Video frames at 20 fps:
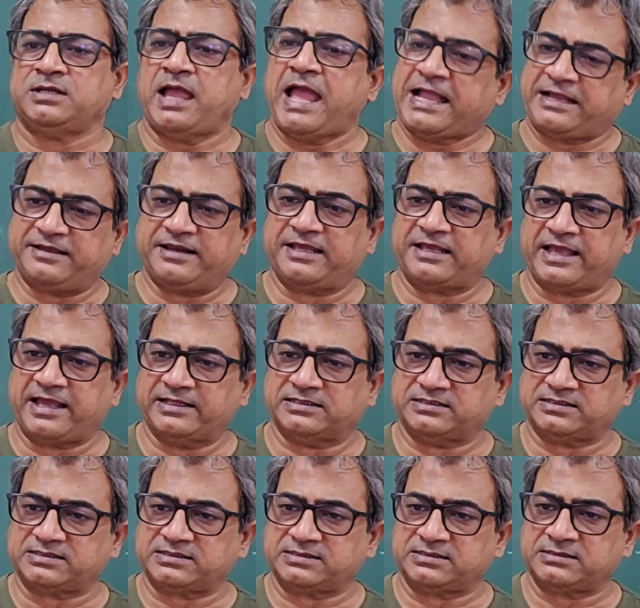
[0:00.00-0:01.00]

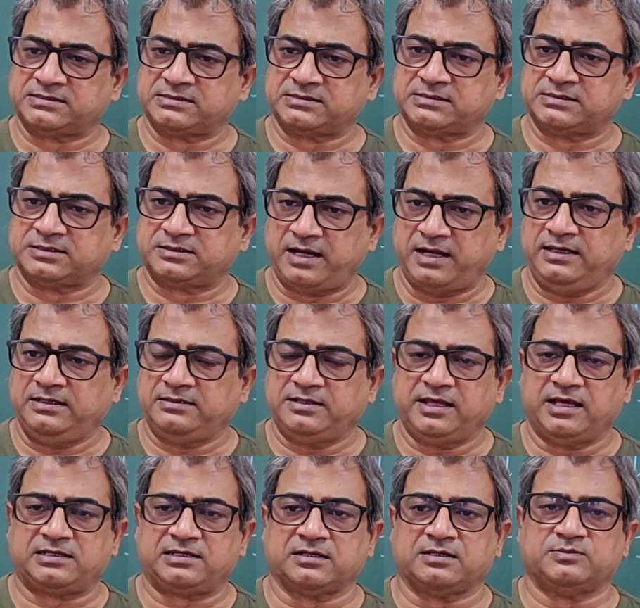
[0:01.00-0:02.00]
aggregans, right?
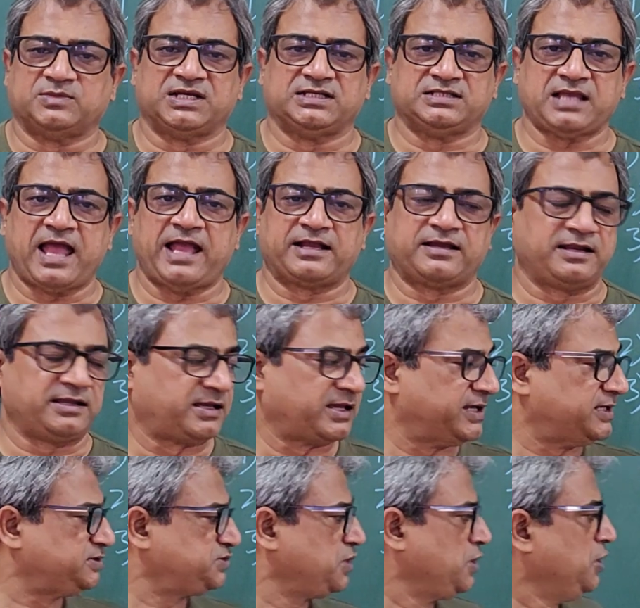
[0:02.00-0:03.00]
They are termed as
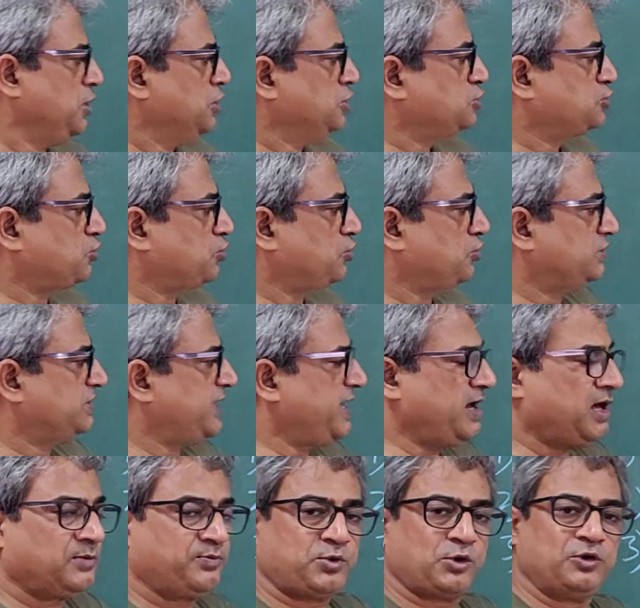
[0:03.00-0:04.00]
aggregans. So they
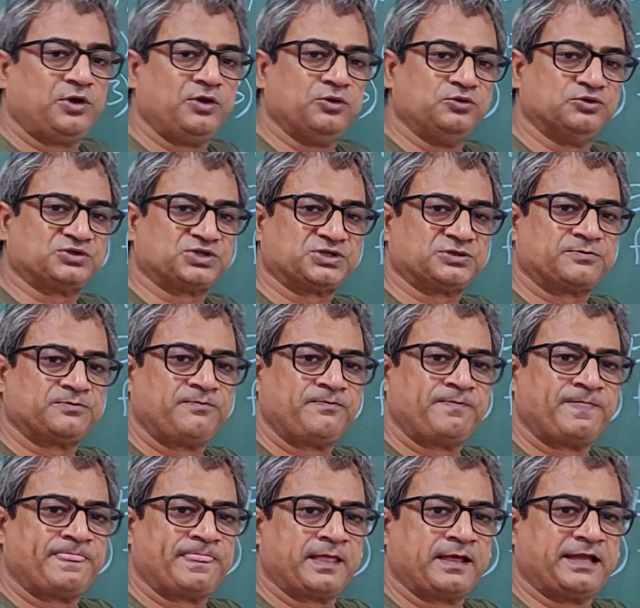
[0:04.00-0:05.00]
are produced
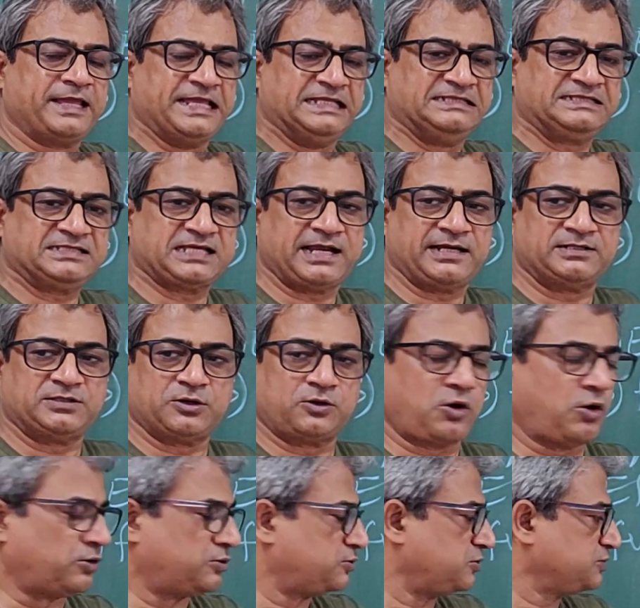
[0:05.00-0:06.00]
inside the
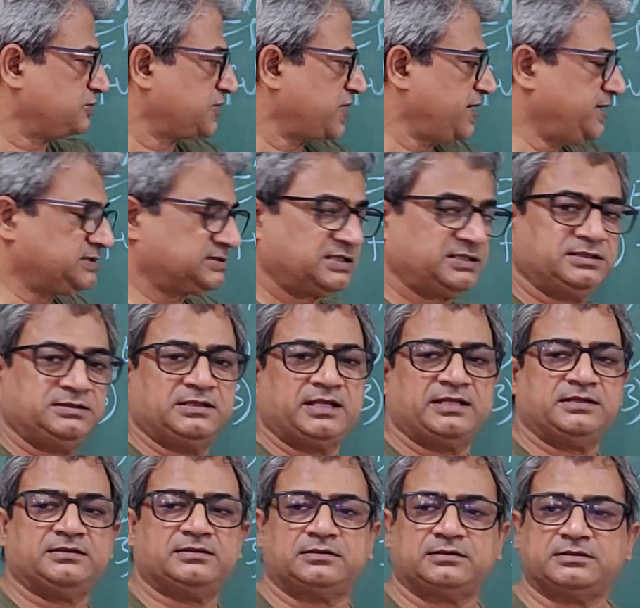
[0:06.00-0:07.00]
chondrocytes, and
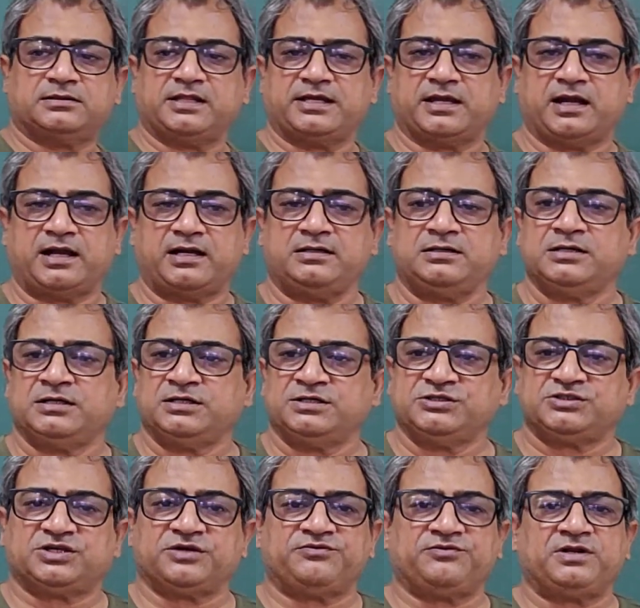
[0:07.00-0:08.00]
then they are
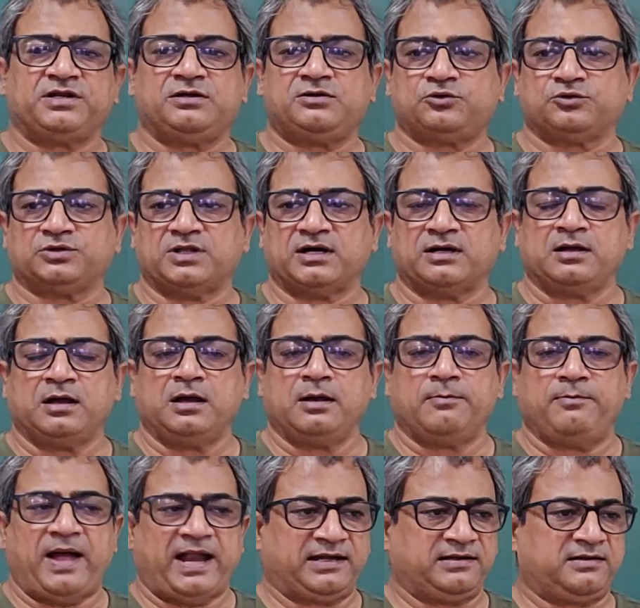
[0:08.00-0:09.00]
shifted to the
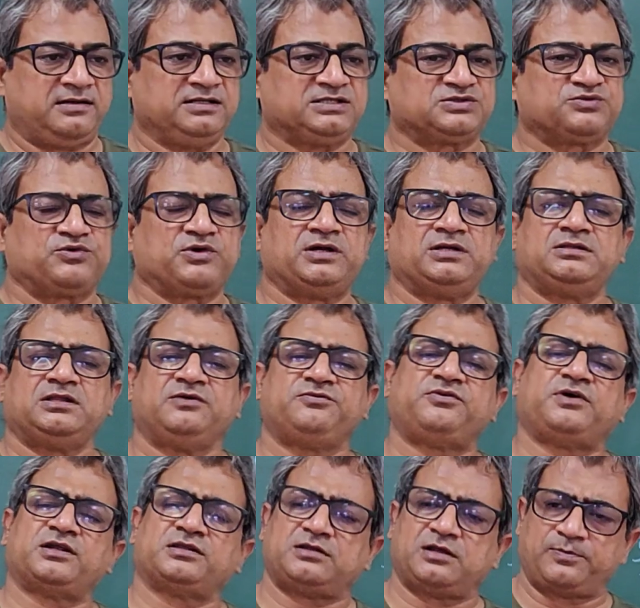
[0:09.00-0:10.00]
matrix, where they
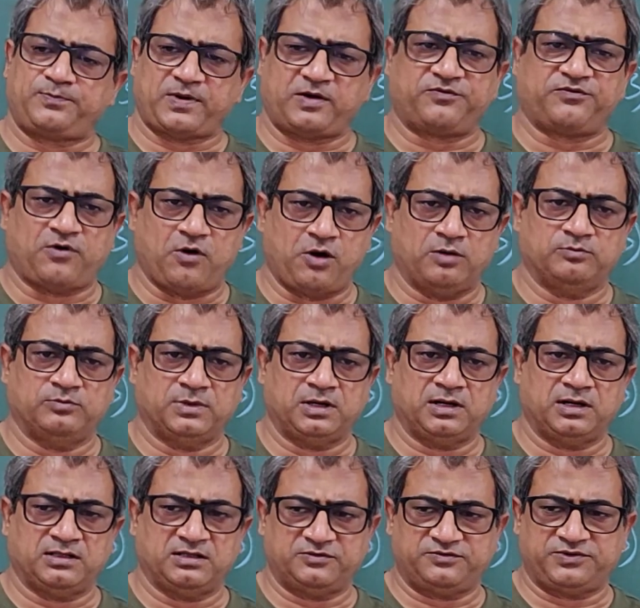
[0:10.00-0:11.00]
further perform
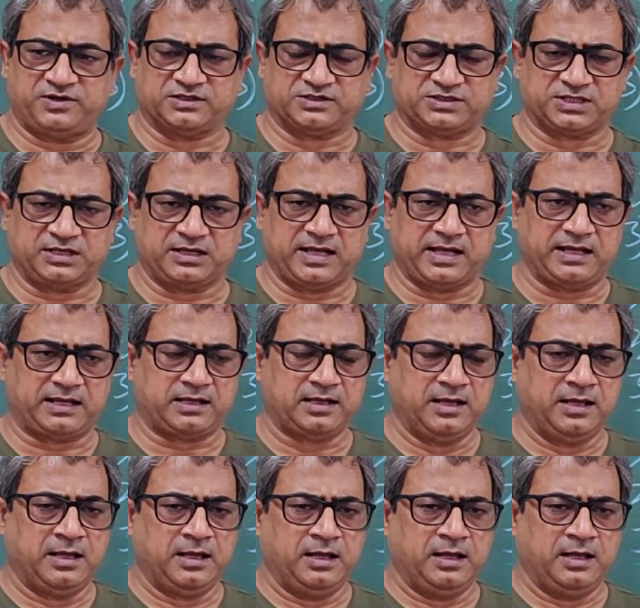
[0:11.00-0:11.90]
other function, like